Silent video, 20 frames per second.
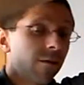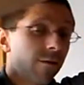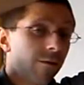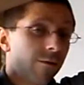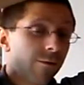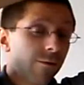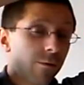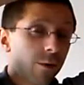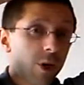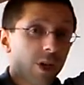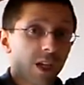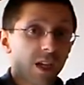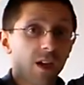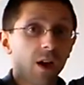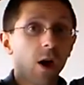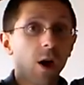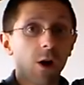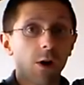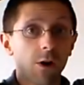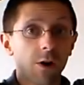freaking
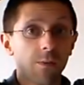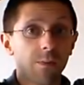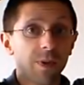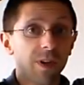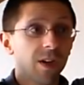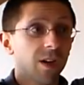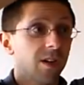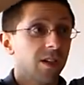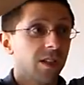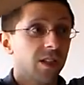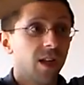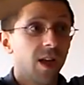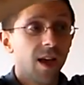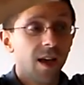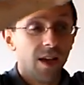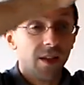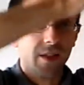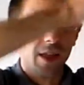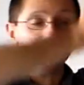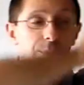hard because
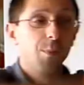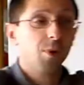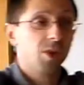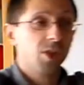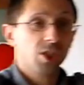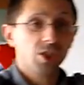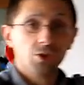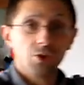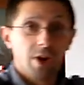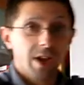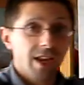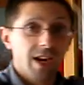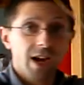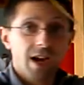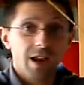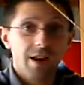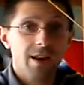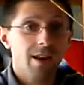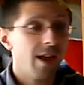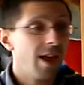that puts strain
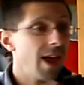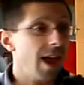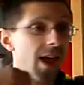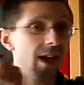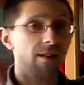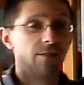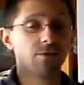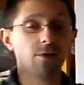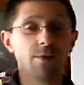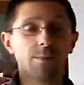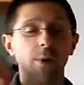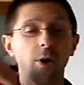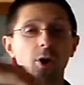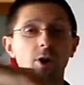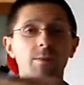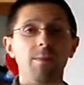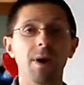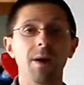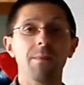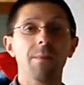on every part of
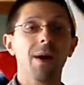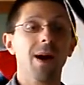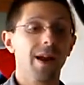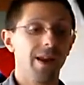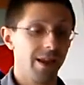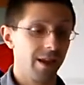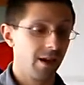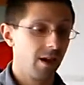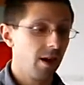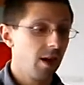my body